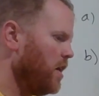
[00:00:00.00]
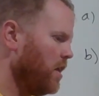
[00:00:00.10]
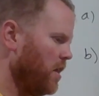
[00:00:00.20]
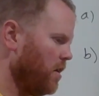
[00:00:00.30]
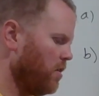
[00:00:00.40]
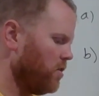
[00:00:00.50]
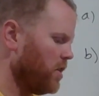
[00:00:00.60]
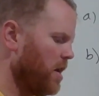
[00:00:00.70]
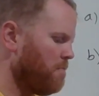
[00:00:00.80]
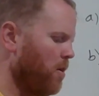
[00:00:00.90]
there's
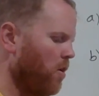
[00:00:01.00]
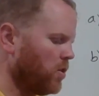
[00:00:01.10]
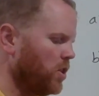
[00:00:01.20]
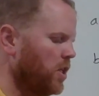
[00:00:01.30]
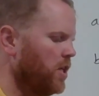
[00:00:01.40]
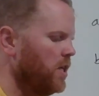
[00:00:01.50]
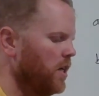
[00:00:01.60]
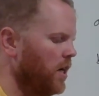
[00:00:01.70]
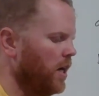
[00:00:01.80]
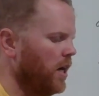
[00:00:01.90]
a part
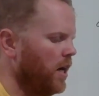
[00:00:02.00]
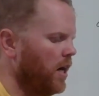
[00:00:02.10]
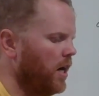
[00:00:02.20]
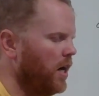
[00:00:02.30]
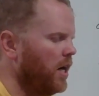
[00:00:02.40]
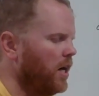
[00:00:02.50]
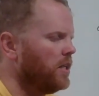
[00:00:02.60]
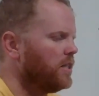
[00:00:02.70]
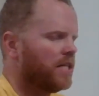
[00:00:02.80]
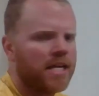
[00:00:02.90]

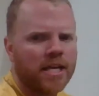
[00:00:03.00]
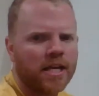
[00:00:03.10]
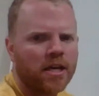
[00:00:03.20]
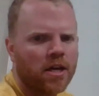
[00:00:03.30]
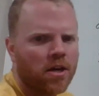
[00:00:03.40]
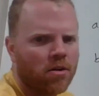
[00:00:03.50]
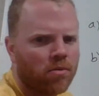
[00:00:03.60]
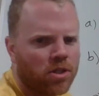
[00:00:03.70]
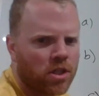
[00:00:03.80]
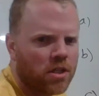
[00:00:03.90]
D,
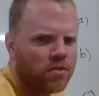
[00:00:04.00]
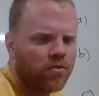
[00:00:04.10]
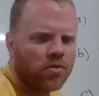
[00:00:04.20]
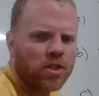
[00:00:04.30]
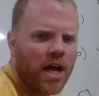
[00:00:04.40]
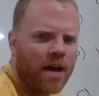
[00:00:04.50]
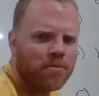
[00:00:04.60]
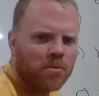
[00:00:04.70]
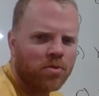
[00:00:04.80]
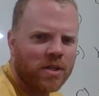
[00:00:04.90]
which is for times
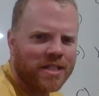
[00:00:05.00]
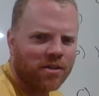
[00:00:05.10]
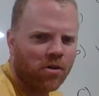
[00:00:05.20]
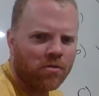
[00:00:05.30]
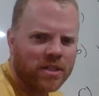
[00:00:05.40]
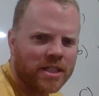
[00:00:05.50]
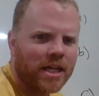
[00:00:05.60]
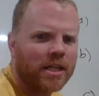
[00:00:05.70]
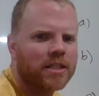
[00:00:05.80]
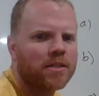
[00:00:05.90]
between 0 and
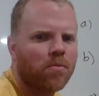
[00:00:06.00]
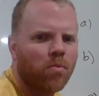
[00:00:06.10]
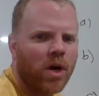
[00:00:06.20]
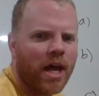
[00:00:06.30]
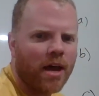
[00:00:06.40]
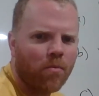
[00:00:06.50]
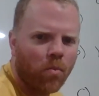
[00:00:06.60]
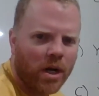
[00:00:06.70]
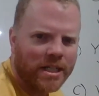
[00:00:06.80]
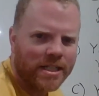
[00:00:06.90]
6. At
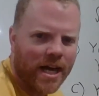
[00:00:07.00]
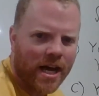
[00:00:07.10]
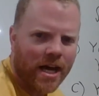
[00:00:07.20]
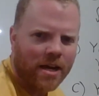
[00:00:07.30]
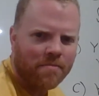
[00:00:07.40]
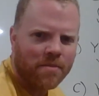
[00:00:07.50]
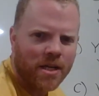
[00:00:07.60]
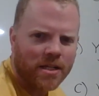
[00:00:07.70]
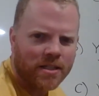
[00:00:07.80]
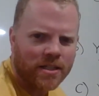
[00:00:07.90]
what time
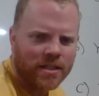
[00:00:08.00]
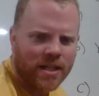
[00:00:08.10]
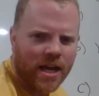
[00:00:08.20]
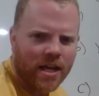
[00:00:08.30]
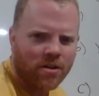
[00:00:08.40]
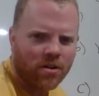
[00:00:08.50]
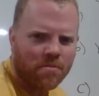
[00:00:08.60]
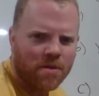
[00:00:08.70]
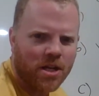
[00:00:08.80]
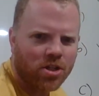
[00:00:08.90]
is the sand on the
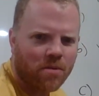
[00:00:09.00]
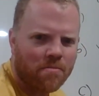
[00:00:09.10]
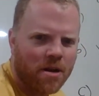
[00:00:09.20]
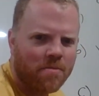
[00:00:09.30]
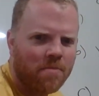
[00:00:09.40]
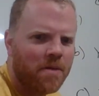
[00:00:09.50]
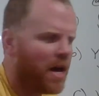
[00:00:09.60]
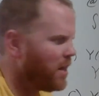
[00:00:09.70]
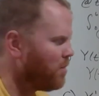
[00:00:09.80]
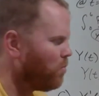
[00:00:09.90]
beach a minimum,
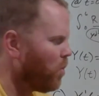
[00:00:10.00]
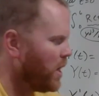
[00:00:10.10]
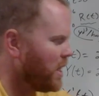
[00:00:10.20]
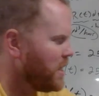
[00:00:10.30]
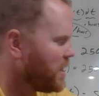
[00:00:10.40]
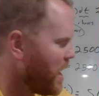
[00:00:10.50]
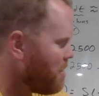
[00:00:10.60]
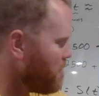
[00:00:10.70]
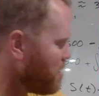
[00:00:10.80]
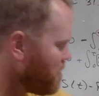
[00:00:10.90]
and then what is
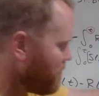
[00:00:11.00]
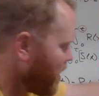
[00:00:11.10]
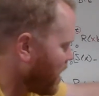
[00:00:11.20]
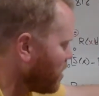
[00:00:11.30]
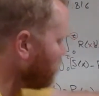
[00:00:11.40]
that minimum value?